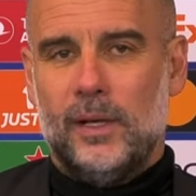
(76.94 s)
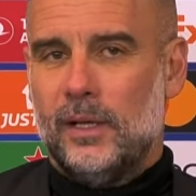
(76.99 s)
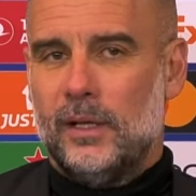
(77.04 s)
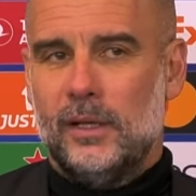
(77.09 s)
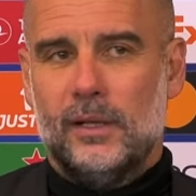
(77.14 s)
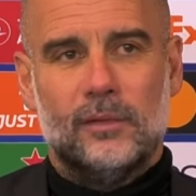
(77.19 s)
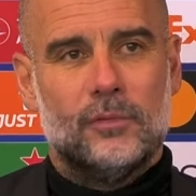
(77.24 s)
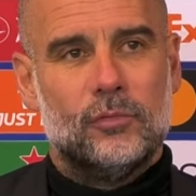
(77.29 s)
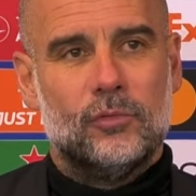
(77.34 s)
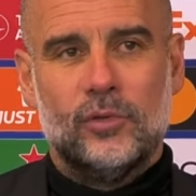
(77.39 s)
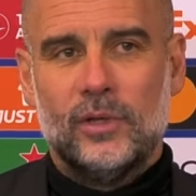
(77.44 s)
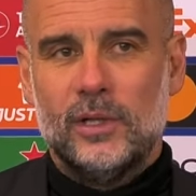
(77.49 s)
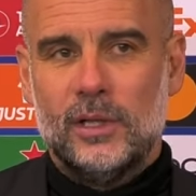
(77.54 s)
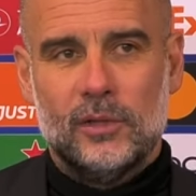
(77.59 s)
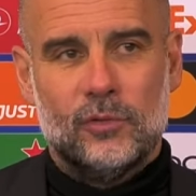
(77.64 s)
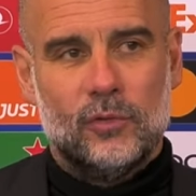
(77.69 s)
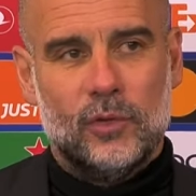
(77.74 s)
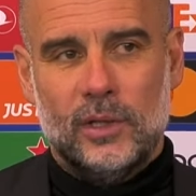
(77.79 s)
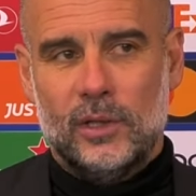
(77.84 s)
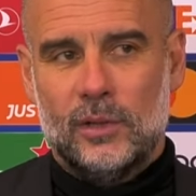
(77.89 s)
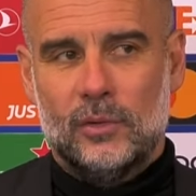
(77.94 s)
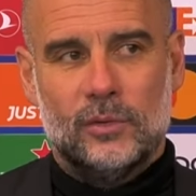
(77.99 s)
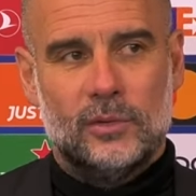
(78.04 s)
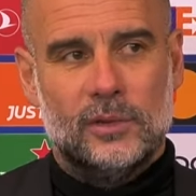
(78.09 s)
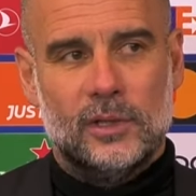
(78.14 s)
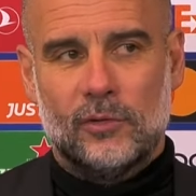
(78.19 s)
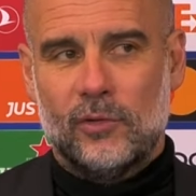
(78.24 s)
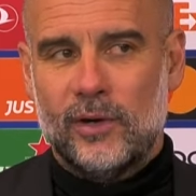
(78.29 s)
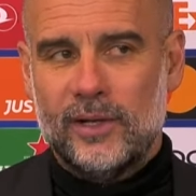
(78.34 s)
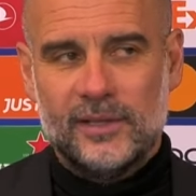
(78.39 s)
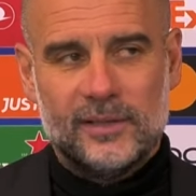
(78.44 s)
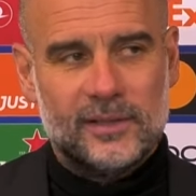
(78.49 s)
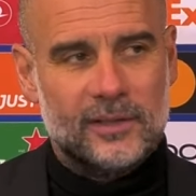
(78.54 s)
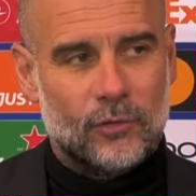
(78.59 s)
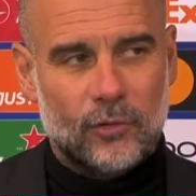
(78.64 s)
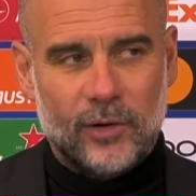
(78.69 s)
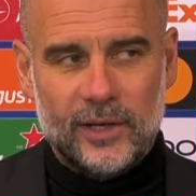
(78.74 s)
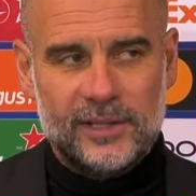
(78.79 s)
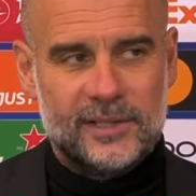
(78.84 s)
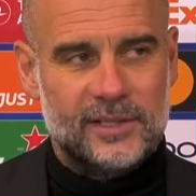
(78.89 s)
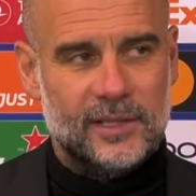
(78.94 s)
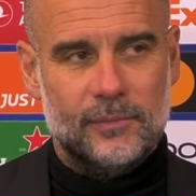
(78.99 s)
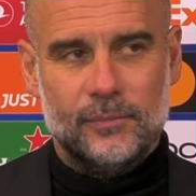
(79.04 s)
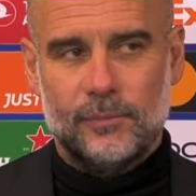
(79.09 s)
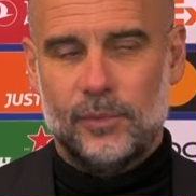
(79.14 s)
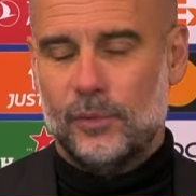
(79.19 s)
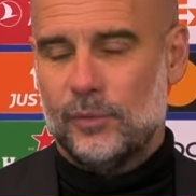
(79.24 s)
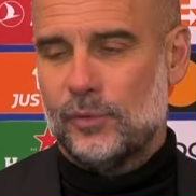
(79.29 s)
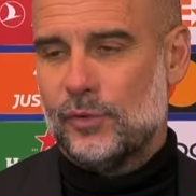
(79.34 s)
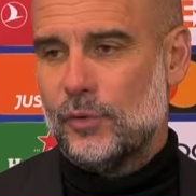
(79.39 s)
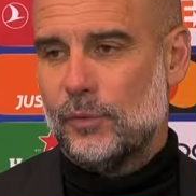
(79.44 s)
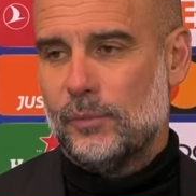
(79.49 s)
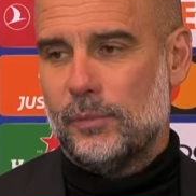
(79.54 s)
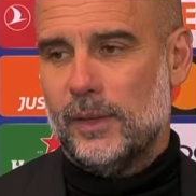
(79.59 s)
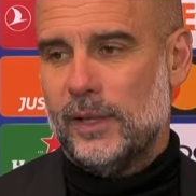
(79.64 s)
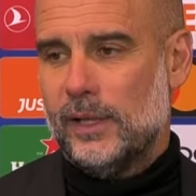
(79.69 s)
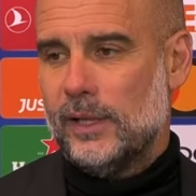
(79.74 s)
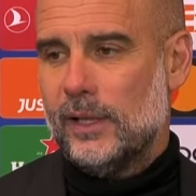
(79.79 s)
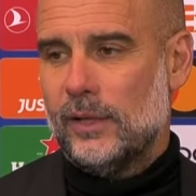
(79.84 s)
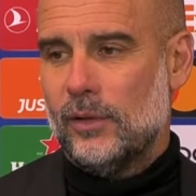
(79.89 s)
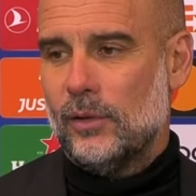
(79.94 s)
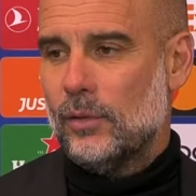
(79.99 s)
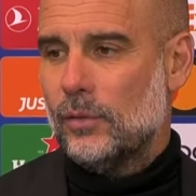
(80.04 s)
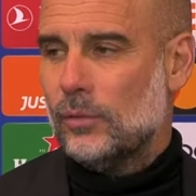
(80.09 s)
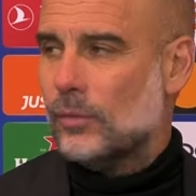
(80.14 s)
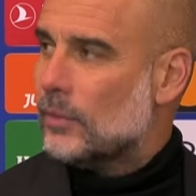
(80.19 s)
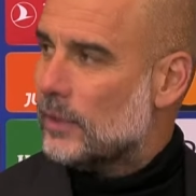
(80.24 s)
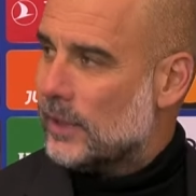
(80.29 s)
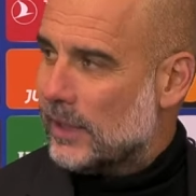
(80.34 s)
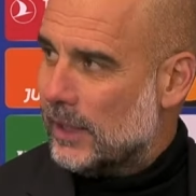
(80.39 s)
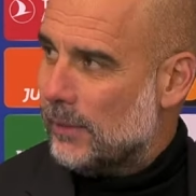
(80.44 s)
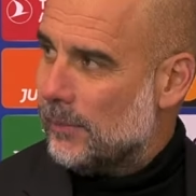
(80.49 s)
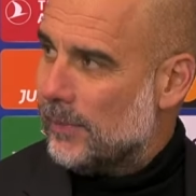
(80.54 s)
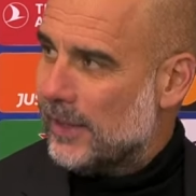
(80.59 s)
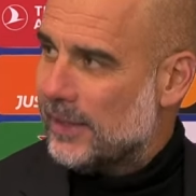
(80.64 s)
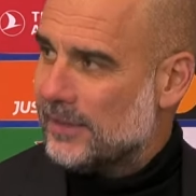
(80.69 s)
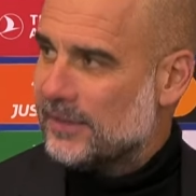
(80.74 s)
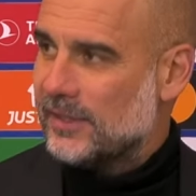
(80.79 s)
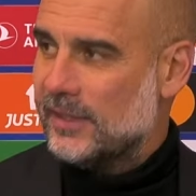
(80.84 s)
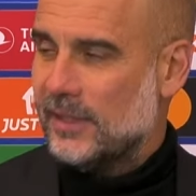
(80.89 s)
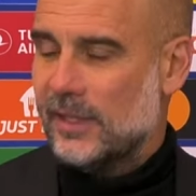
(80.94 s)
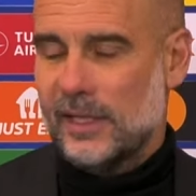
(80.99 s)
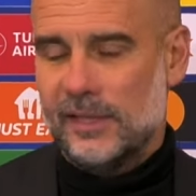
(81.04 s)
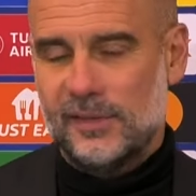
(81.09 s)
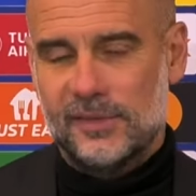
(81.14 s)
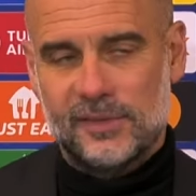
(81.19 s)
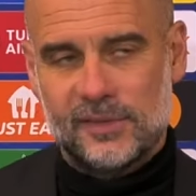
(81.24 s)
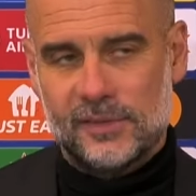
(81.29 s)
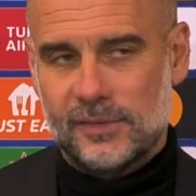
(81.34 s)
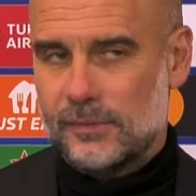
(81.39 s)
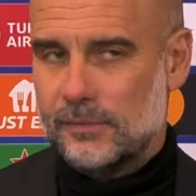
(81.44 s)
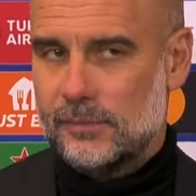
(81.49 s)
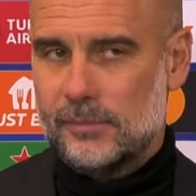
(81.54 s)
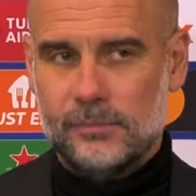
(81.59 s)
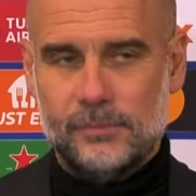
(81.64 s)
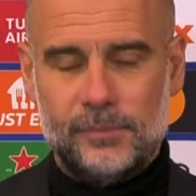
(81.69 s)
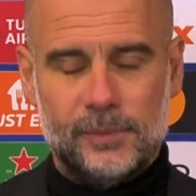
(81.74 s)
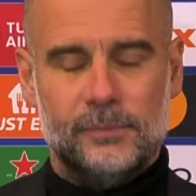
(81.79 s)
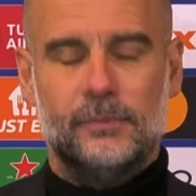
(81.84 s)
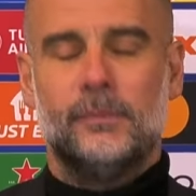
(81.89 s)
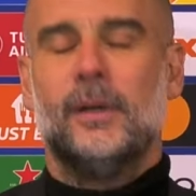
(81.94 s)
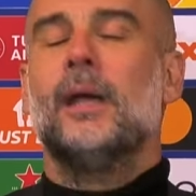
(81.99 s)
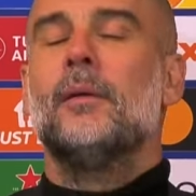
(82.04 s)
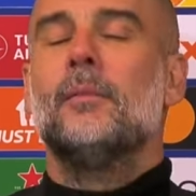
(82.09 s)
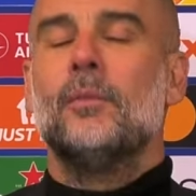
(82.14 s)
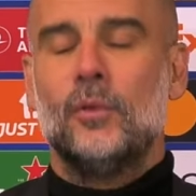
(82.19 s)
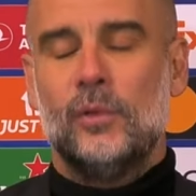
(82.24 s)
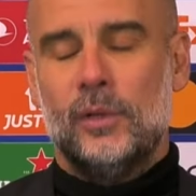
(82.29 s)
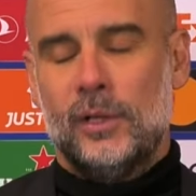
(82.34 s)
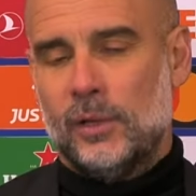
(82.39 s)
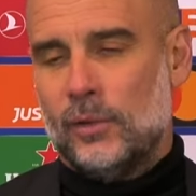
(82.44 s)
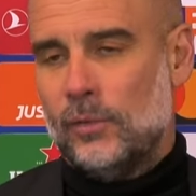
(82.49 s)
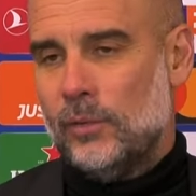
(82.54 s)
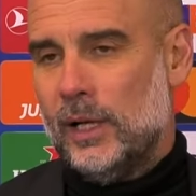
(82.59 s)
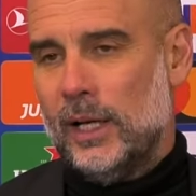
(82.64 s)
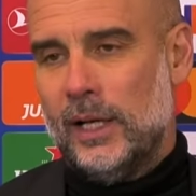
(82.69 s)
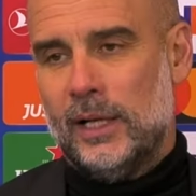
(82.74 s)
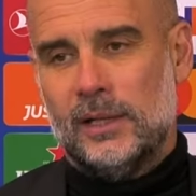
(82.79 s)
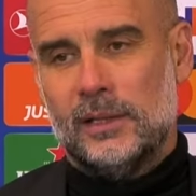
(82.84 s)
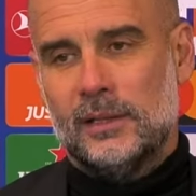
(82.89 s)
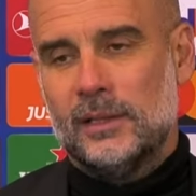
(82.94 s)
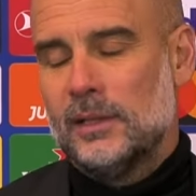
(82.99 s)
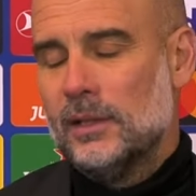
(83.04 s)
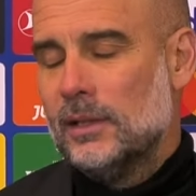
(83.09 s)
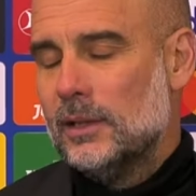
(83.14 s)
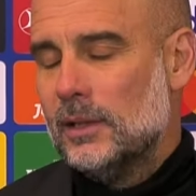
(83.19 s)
Oh, we play really, really good. The right tempo we should play. I know the game against Bayern Munich United.